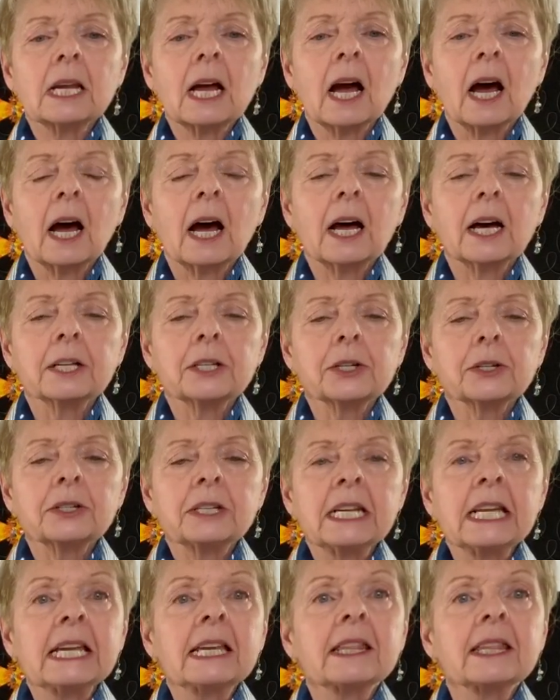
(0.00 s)

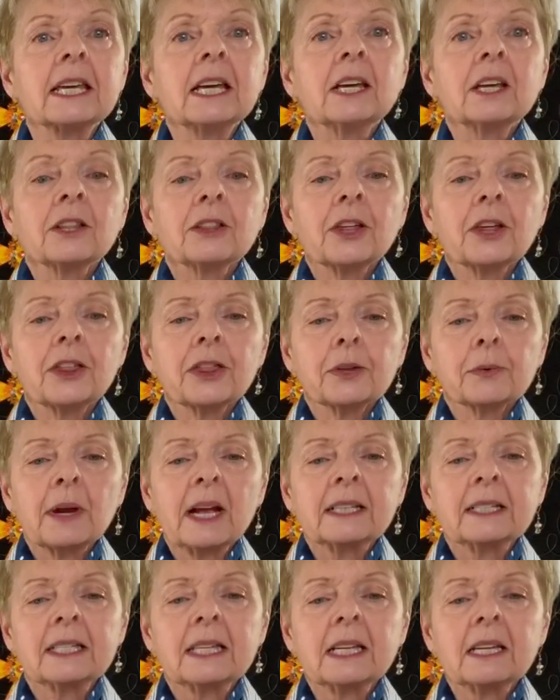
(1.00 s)
underneath the
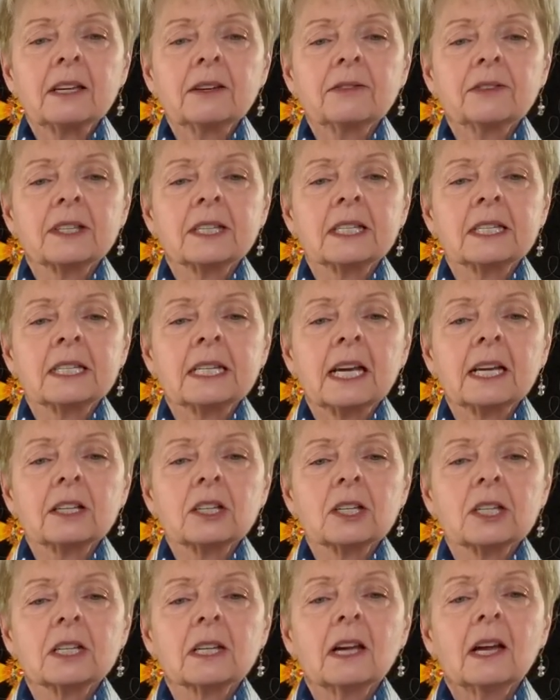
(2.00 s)
threads that you've
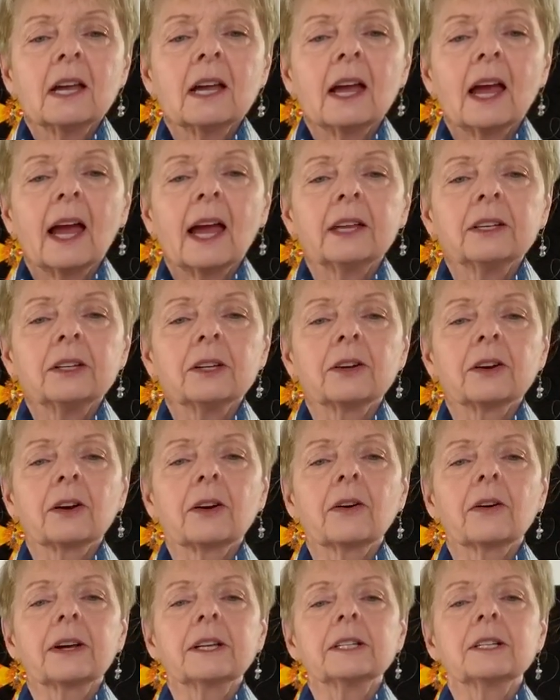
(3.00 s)
stitched, and you're
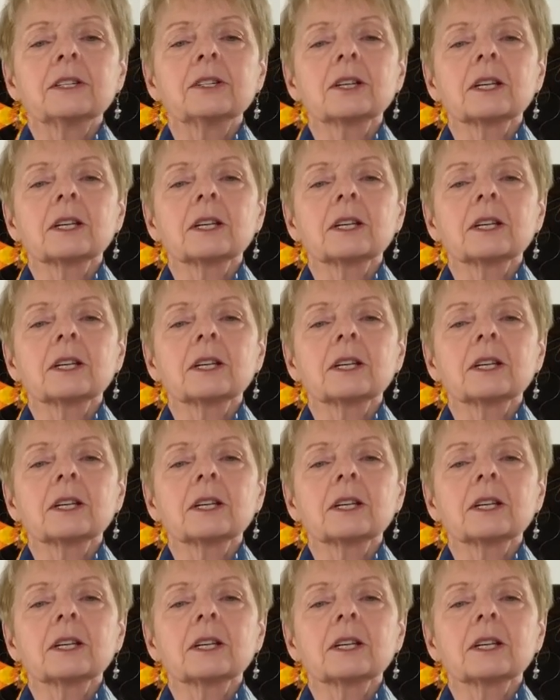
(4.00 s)
going to